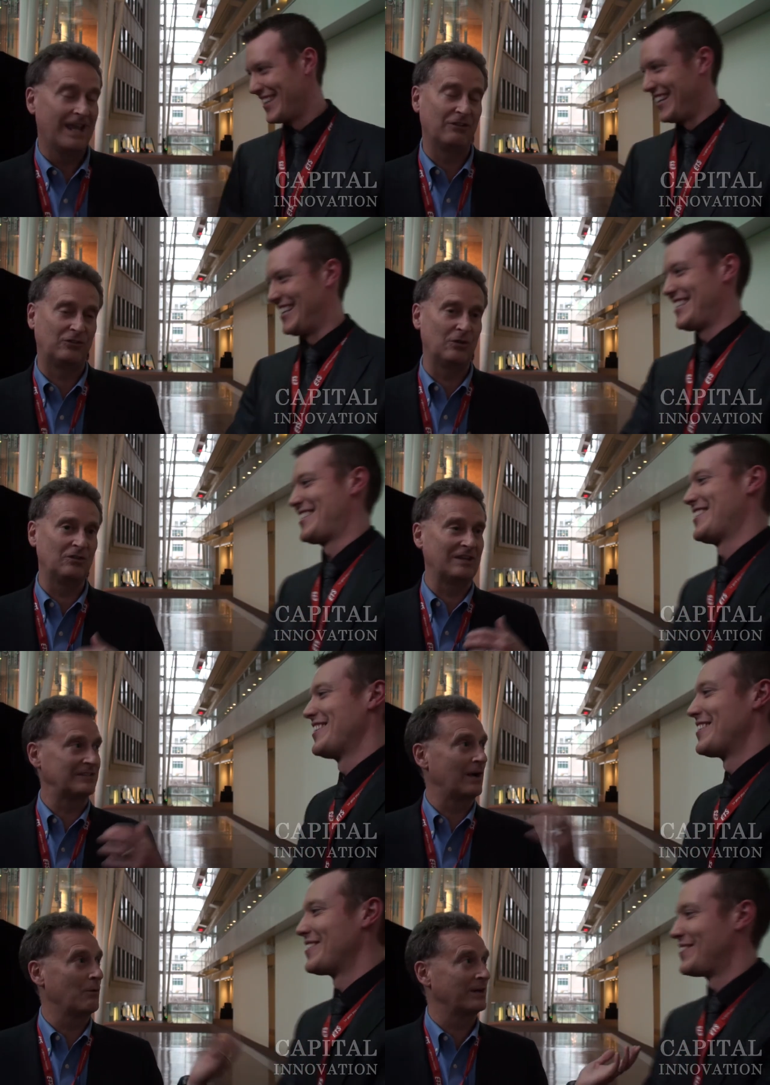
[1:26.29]
Speaker 1: And as soon as I
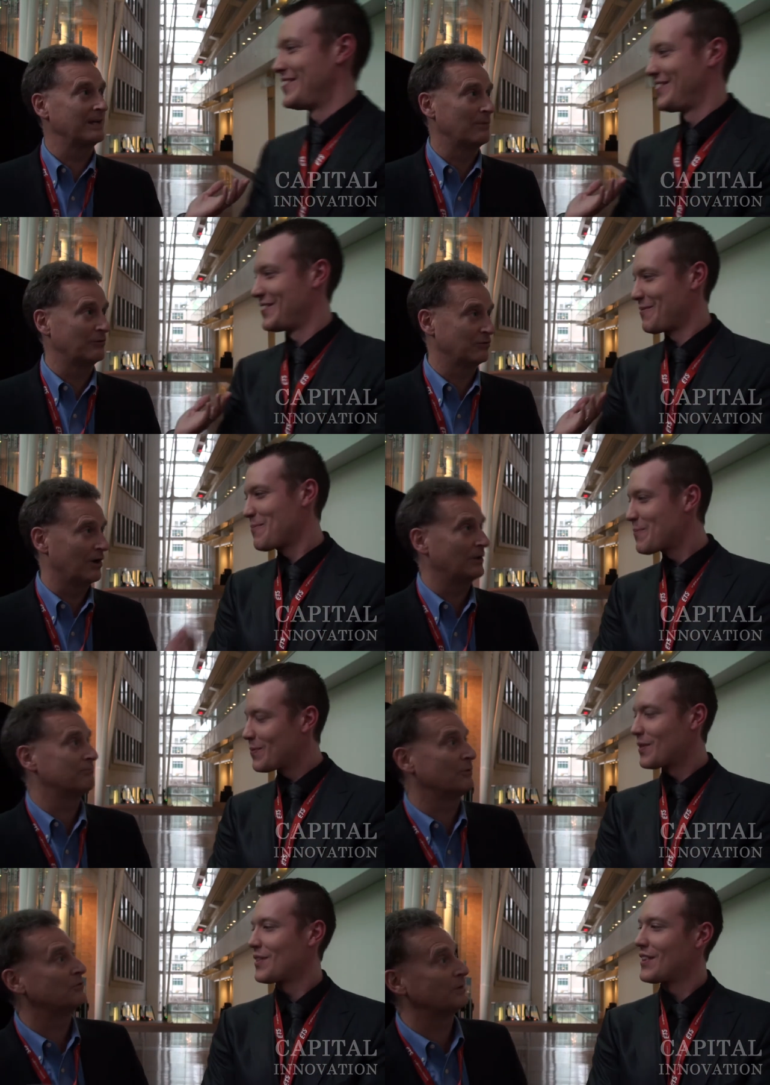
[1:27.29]
start working in Montreal,
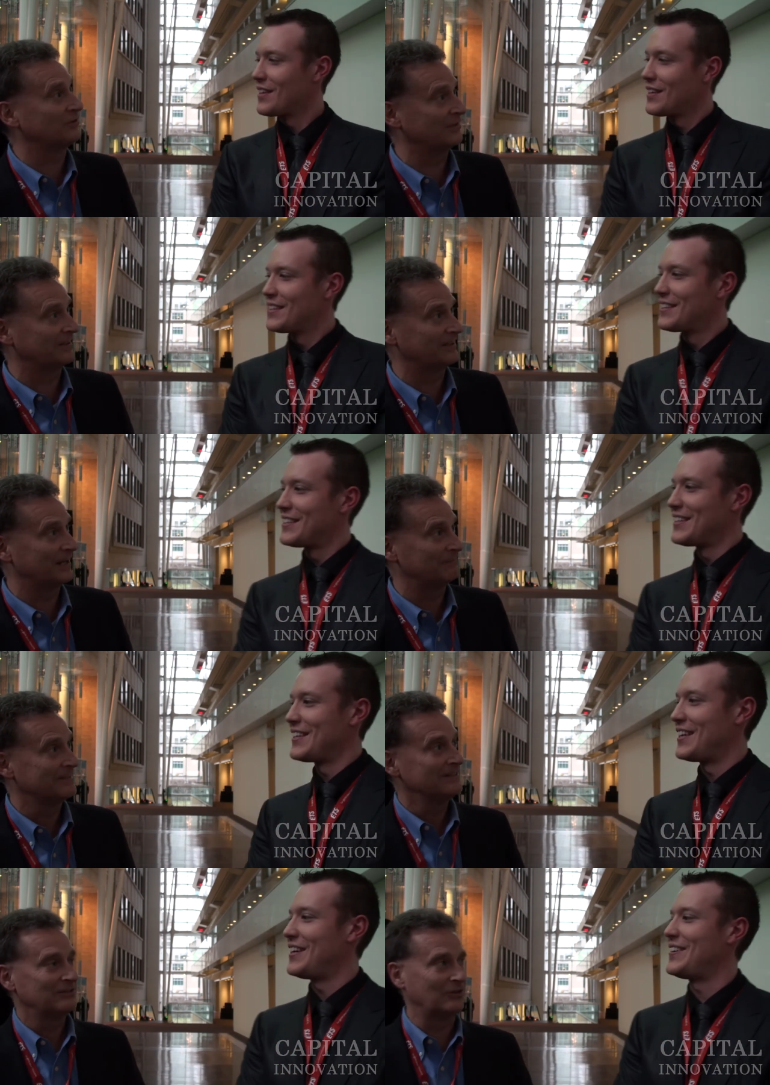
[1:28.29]
the Bruins won a Stanley Cup.
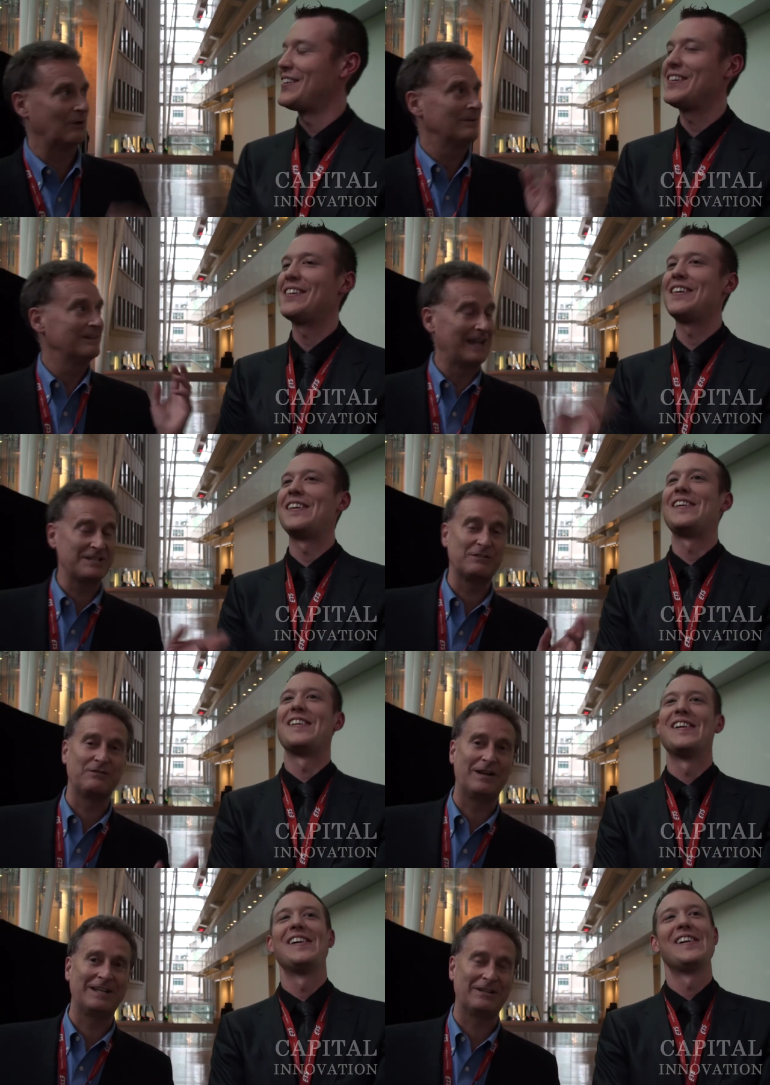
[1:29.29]
So ah. that's the
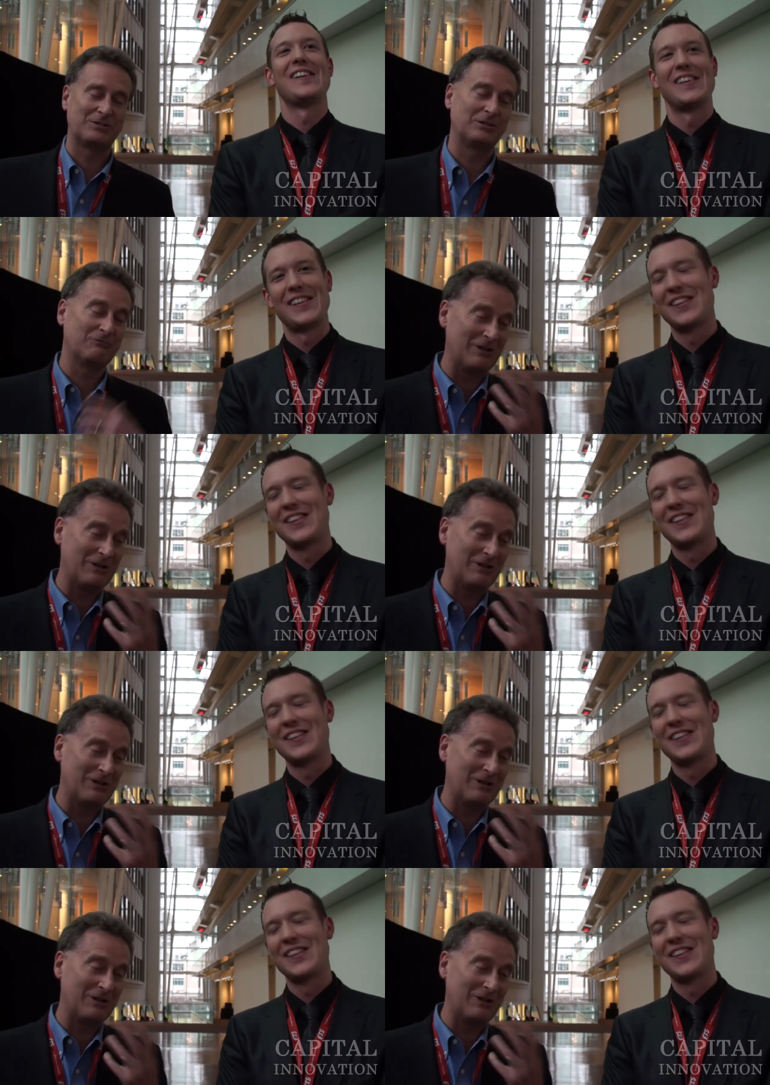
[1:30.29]
funny answer. The